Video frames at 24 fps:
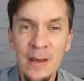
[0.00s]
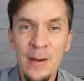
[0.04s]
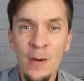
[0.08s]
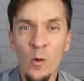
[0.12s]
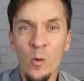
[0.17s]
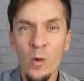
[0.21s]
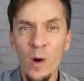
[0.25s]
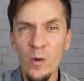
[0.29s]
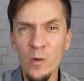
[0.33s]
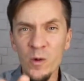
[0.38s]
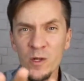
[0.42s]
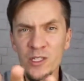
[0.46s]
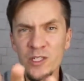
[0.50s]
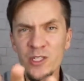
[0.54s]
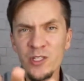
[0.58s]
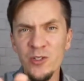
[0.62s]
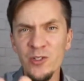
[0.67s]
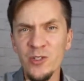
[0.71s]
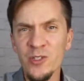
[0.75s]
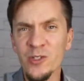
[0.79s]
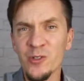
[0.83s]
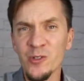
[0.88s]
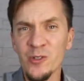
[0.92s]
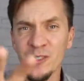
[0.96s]
What would
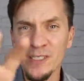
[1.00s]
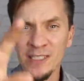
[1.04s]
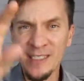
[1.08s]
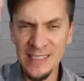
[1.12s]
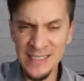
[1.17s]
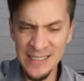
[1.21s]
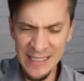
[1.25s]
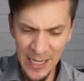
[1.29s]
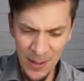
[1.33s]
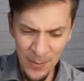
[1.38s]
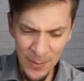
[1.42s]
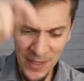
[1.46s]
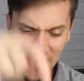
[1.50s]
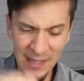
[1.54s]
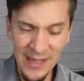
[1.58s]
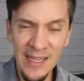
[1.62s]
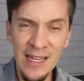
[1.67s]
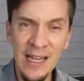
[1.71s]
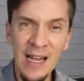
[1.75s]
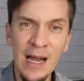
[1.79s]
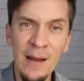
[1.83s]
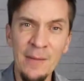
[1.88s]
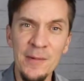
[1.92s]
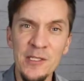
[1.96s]
you do? Tell me in the
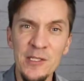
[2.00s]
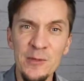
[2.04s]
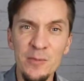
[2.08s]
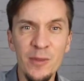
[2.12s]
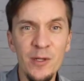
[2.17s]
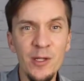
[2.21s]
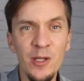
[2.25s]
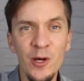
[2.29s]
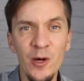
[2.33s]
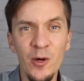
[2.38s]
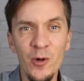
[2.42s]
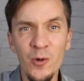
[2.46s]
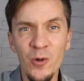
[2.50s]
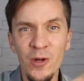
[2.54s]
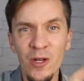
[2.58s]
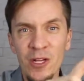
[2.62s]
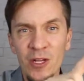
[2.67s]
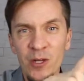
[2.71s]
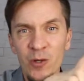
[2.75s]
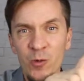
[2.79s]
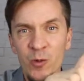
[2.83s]
comments below.